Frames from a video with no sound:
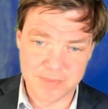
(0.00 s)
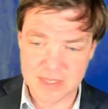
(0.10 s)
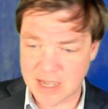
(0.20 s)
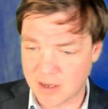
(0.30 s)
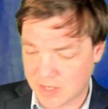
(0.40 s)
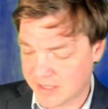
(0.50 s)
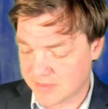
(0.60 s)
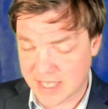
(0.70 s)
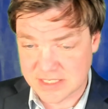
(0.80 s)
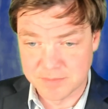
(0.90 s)
Now,
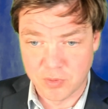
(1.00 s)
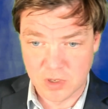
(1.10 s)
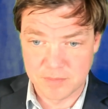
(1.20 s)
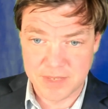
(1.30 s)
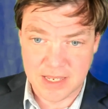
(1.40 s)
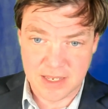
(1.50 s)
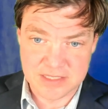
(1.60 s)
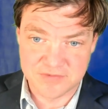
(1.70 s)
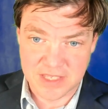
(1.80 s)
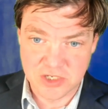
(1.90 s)
that's important because
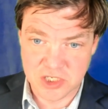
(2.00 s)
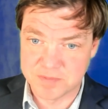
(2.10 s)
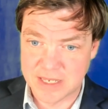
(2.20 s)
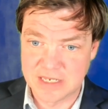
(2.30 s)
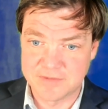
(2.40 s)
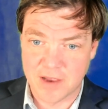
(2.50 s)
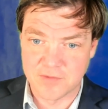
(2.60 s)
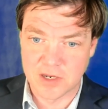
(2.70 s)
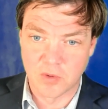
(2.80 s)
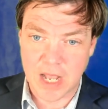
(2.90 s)
if they just play d5
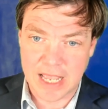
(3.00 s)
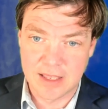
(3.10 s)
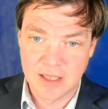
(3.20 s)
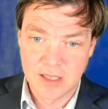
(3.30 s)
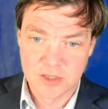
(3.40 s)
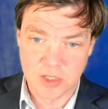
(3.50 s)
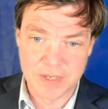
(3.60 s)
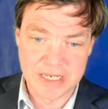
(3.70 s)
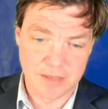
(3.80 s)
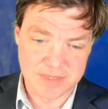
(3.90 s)
right away, their
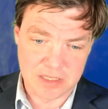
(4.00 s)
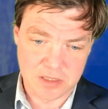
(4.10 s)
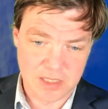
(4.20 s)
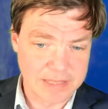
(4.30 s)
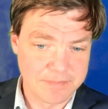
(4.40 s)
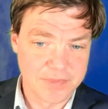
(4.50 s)
queen comes out early.